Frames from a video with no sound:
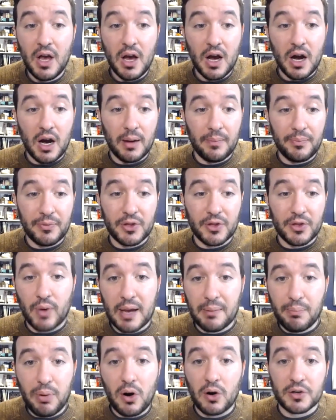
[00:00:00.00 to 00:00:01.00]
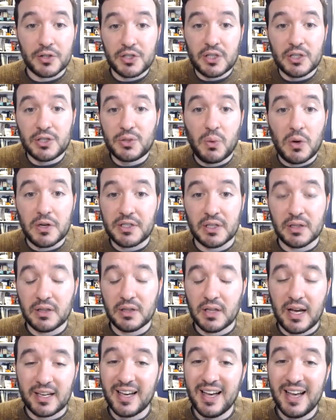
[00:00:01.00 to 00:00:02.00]
um, the right parts this wasn't
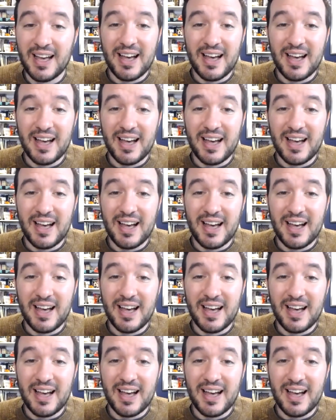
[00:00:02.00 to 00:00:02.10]
like